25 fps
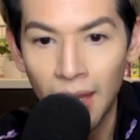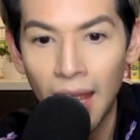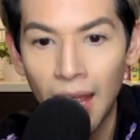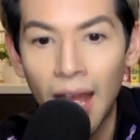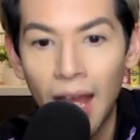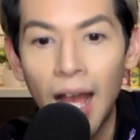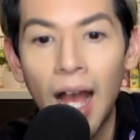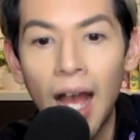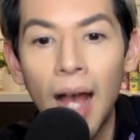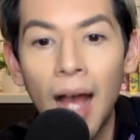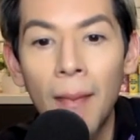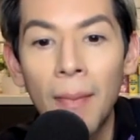
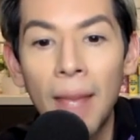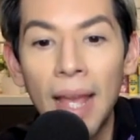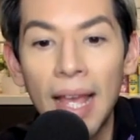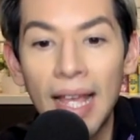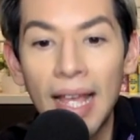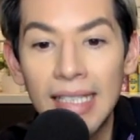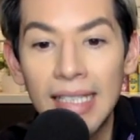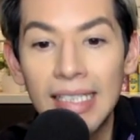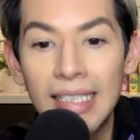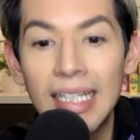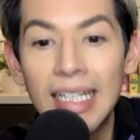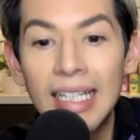Um,
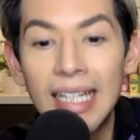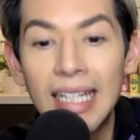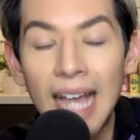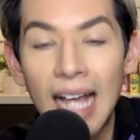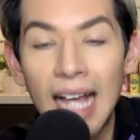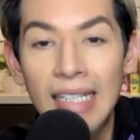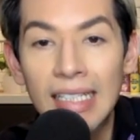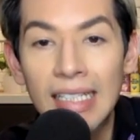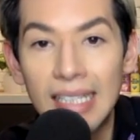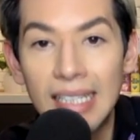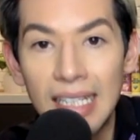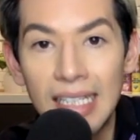and so,
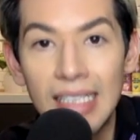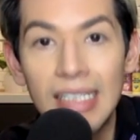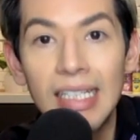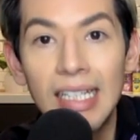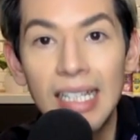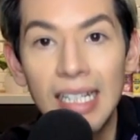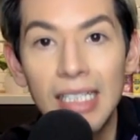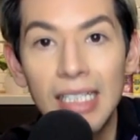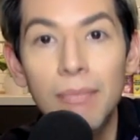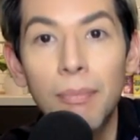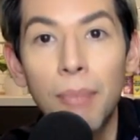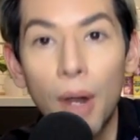yes, this
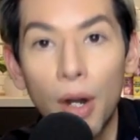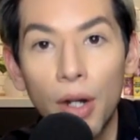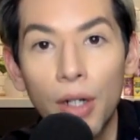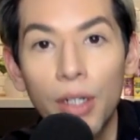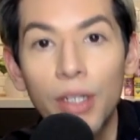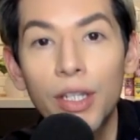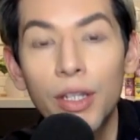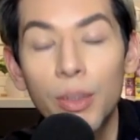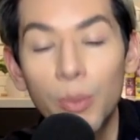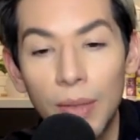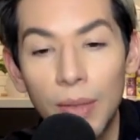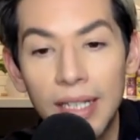is part of
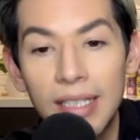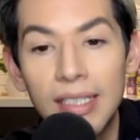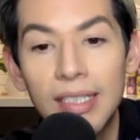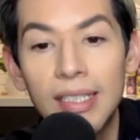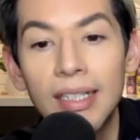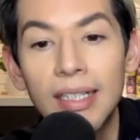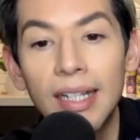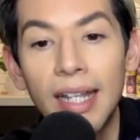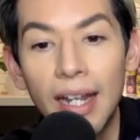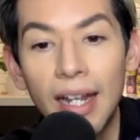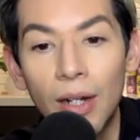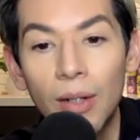the
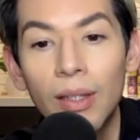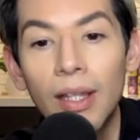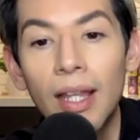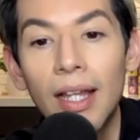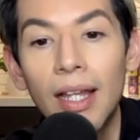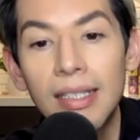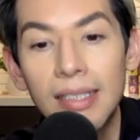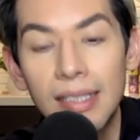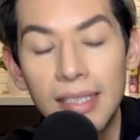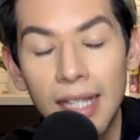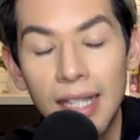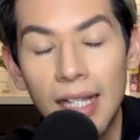reason
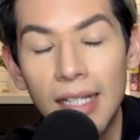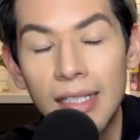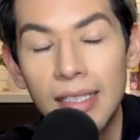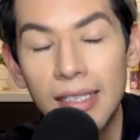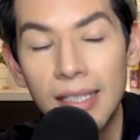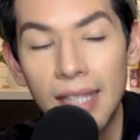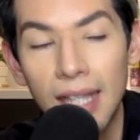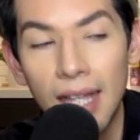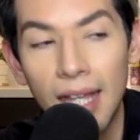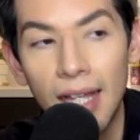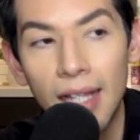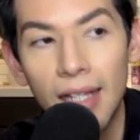Caroline says
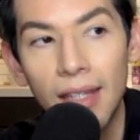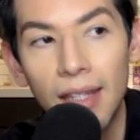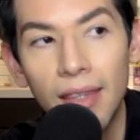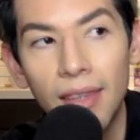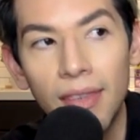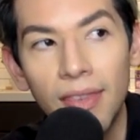that